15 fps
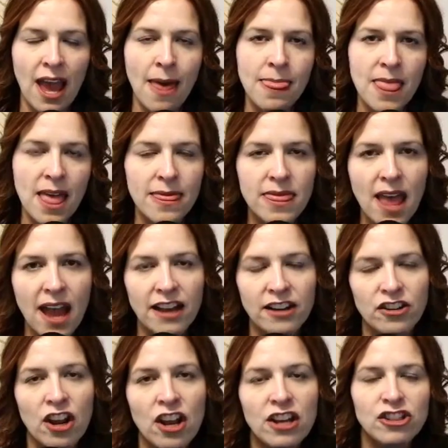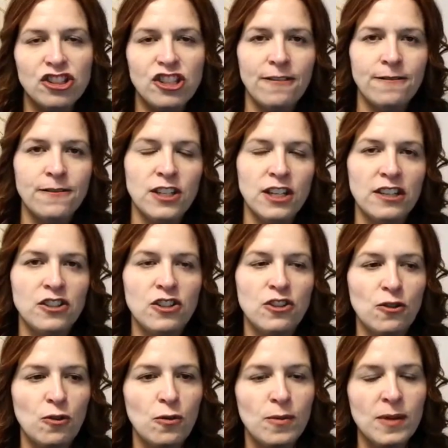And then that shifted
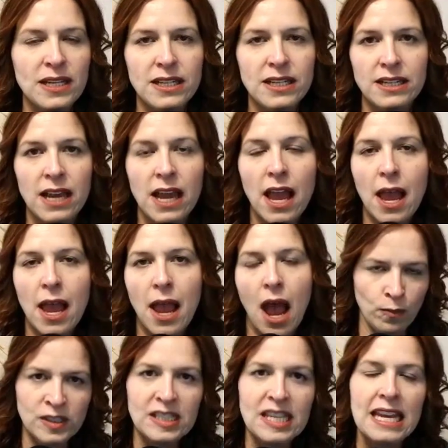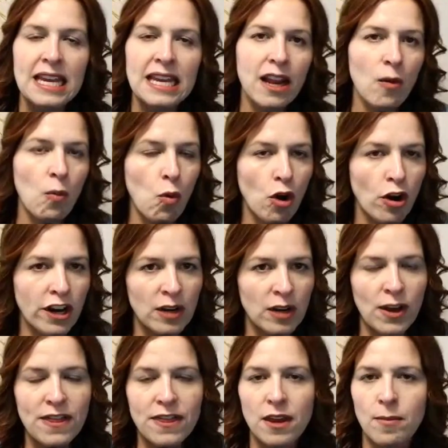to me seeing and working
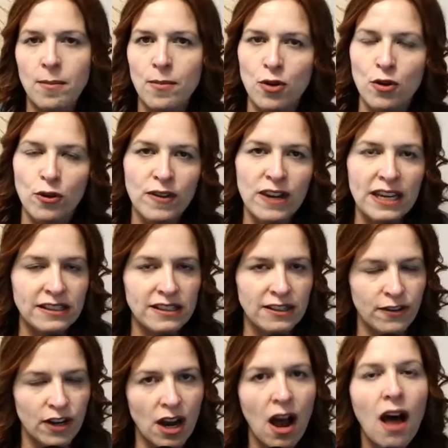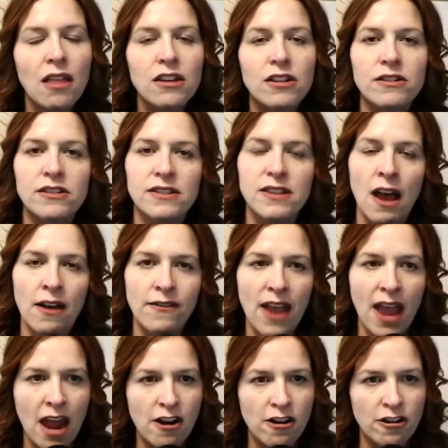with and moving different colors of
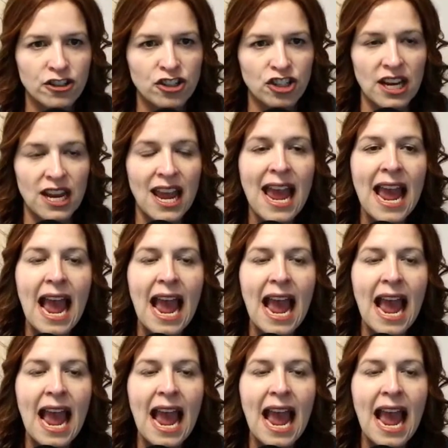energy,